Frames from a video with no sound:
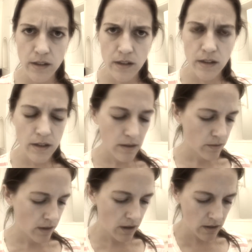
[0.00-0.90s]

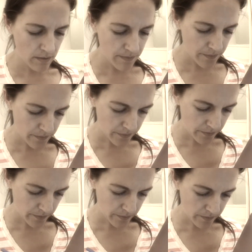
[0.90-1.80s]

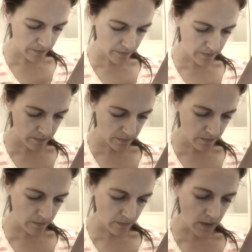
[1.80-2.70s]
(silence)